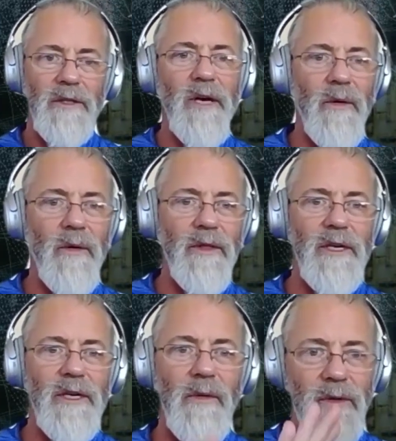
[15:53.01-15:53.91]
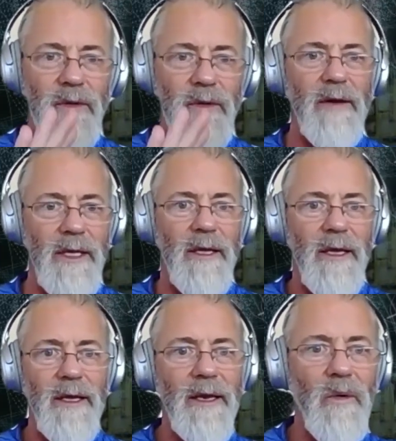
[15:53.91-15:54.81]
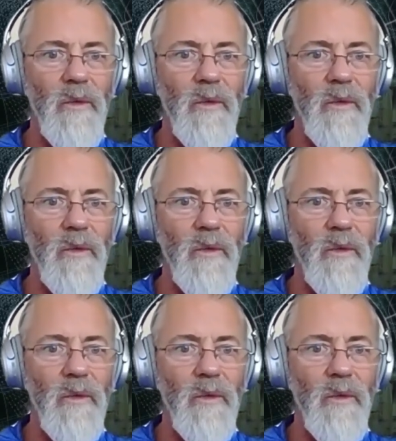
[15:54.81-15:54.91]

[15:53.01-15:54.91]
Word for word: start with start with kind of the